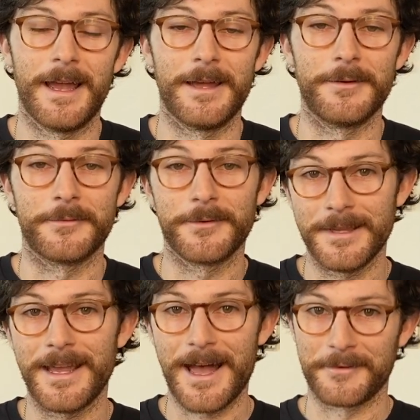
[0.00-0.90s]
and
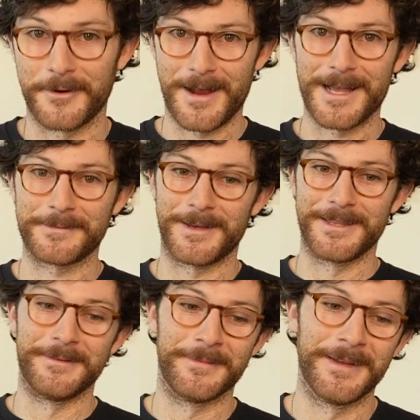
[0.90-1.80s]
really have a grasp on
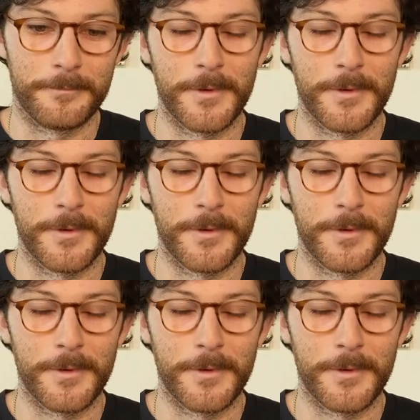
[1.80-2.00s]
them.